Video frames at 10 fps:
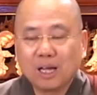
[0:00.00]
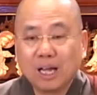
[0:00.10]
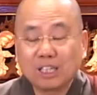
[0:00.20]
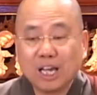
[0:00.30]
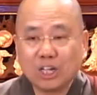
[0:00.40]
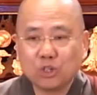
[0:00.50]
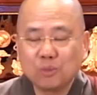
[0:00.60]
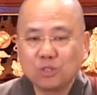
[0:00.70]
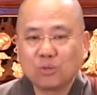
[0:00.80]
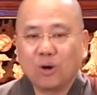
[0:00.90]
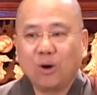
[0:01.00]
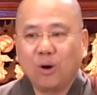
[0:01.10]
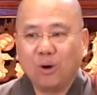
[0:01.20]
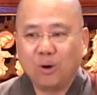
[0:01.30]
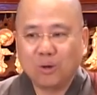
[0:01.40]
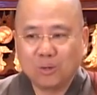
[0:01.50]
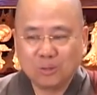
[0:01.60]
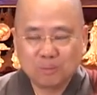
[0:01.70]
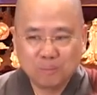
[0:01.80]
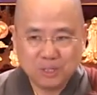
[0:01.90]
attachment to
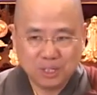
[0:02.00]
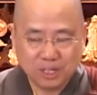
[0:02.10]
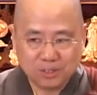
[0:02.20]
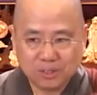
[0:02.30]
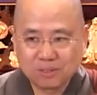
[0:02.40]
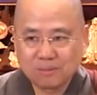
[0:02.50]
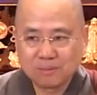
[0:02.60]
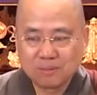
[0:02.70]
all beings,